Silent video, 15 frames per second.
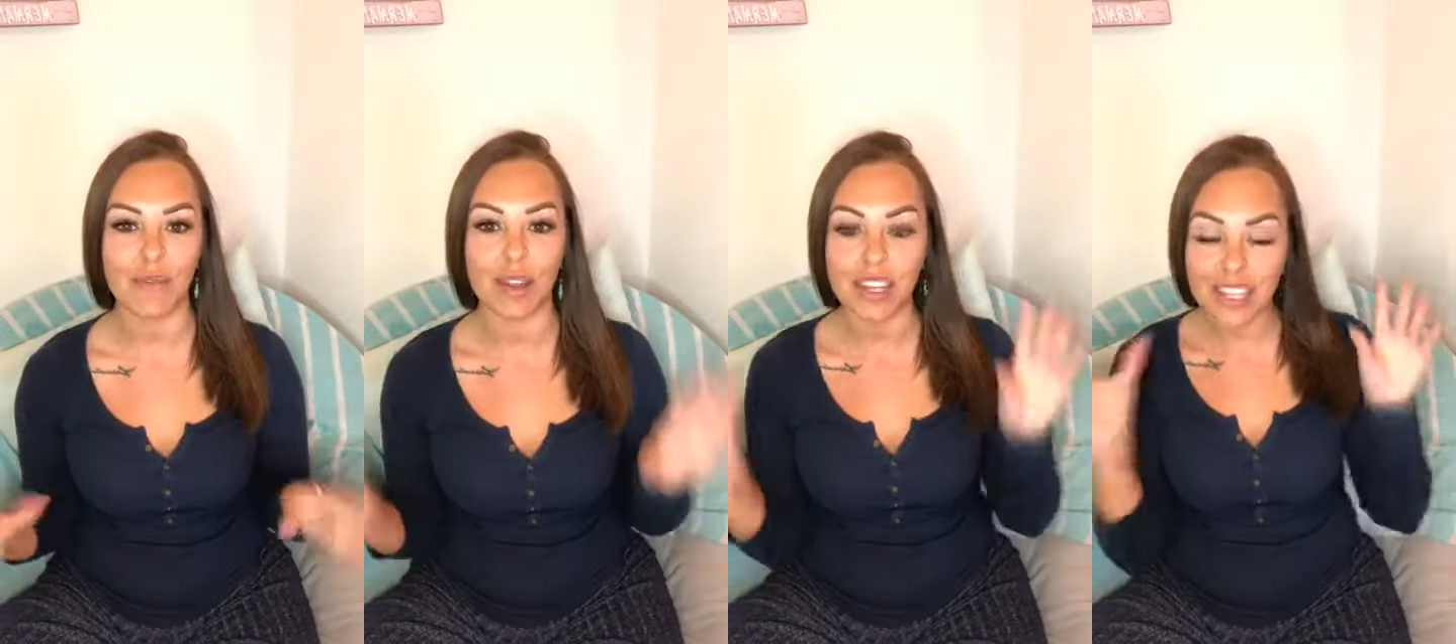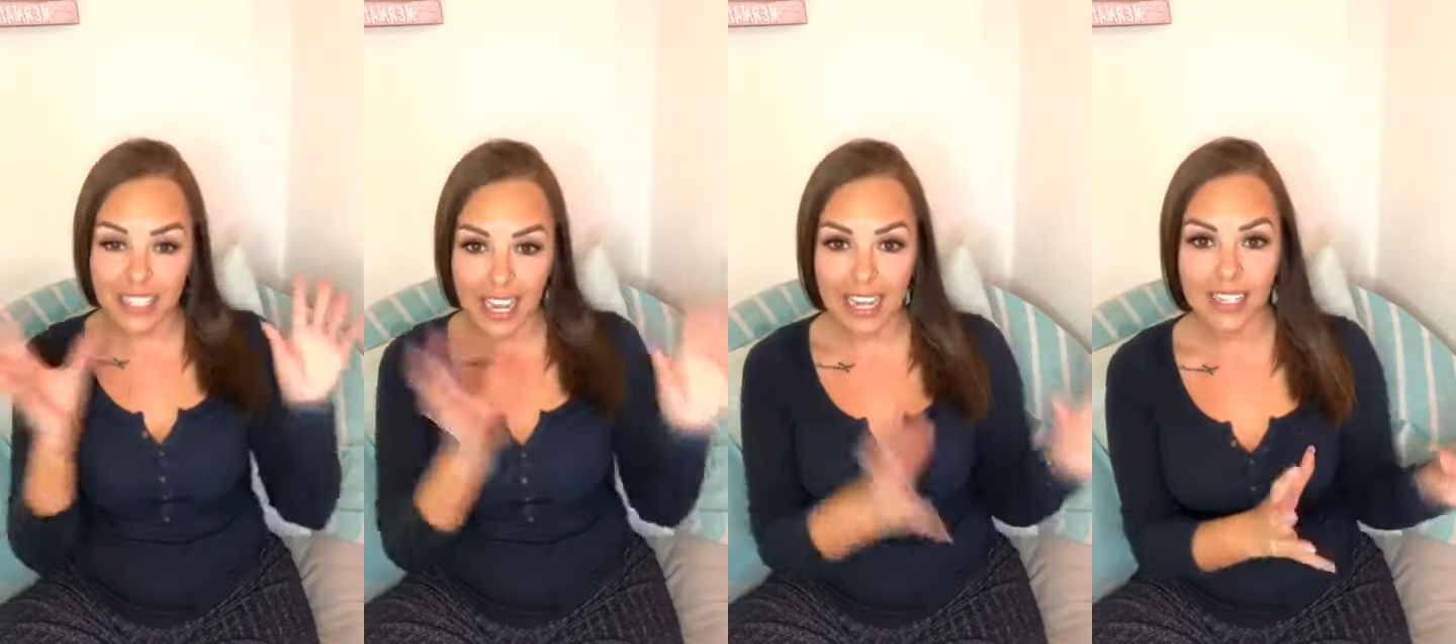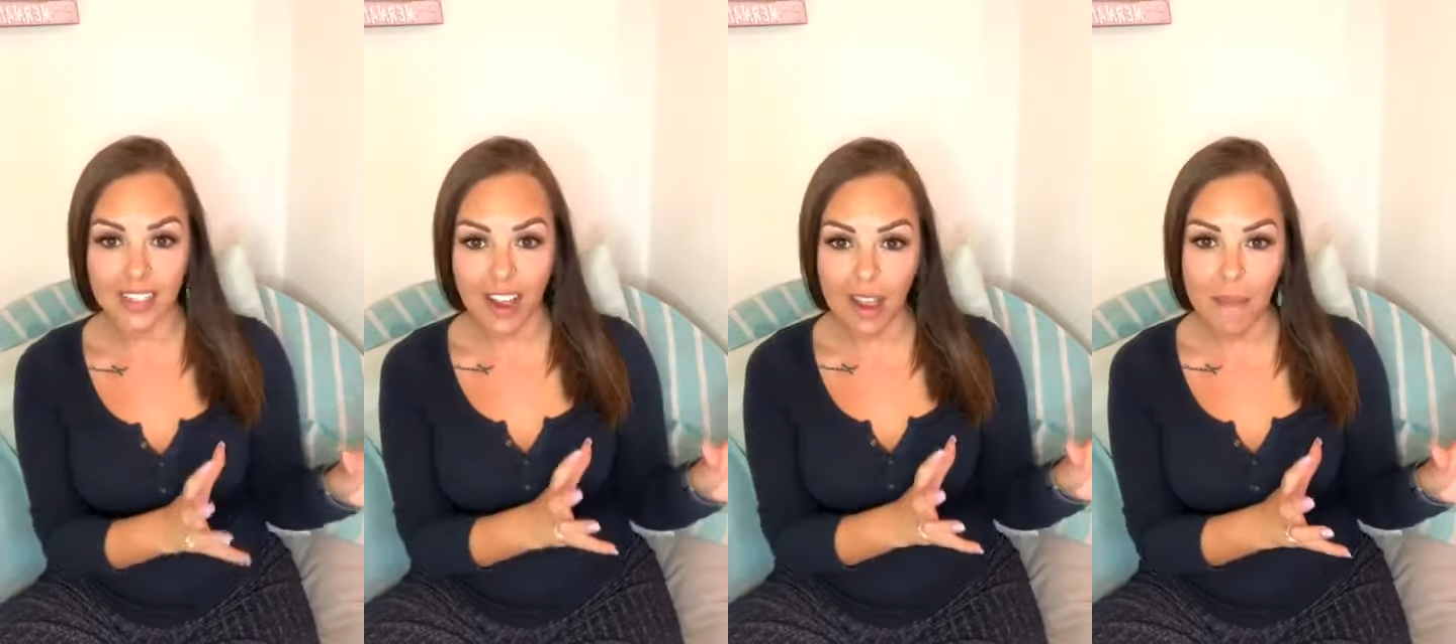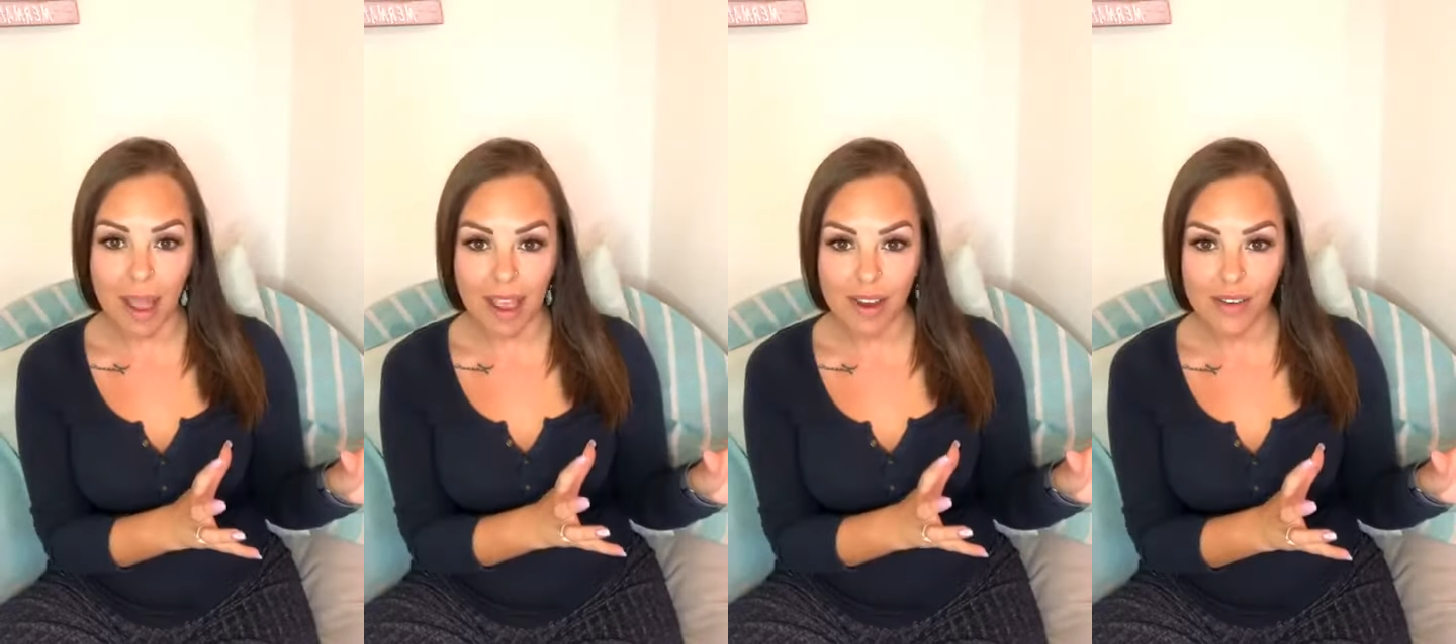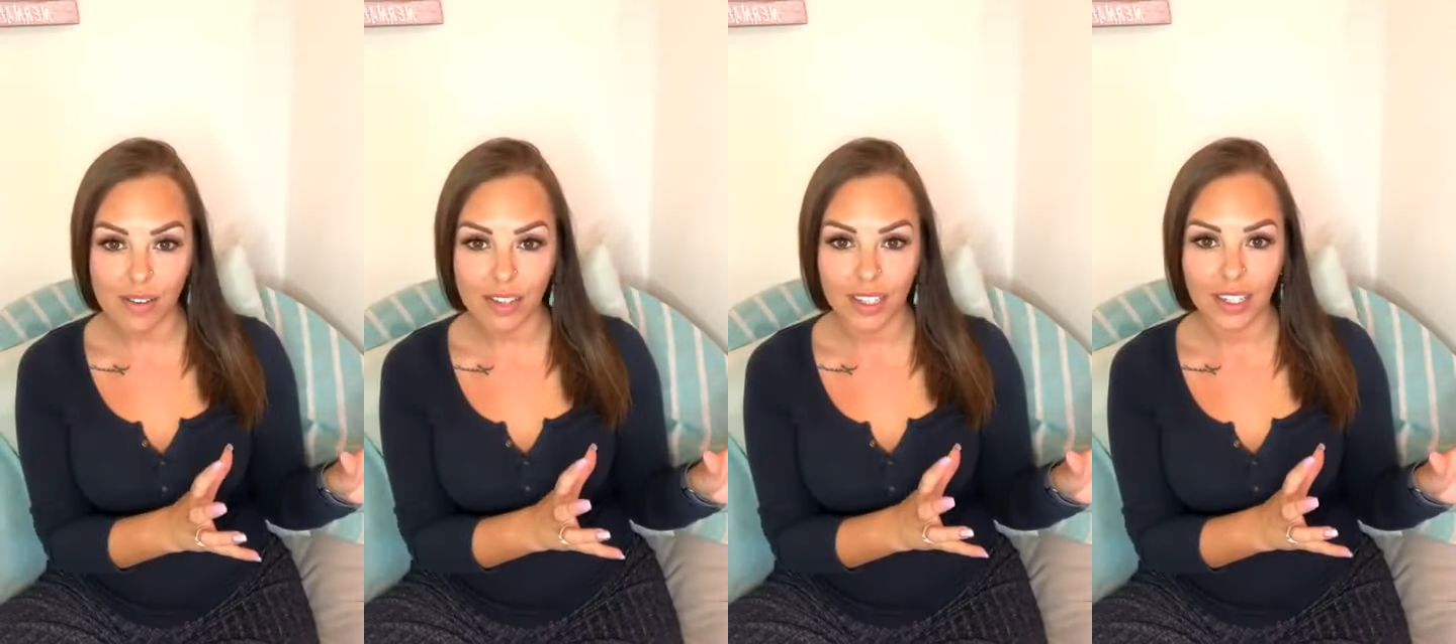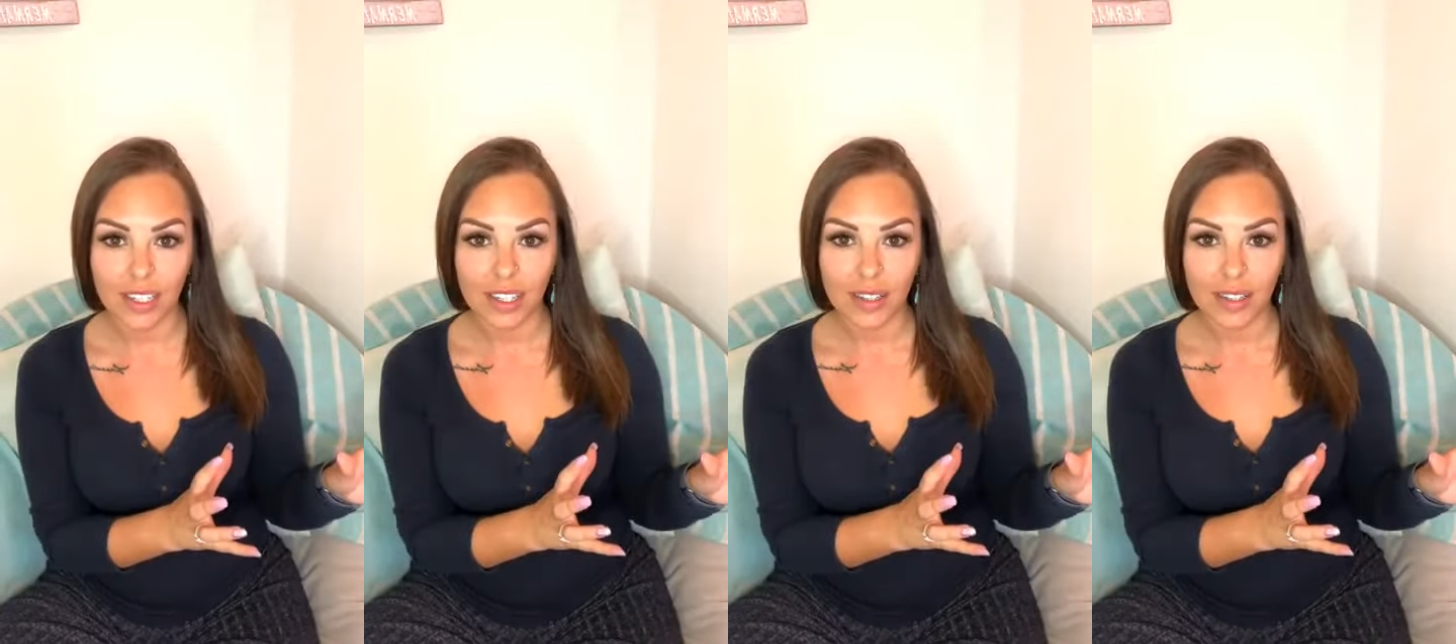When you take time out,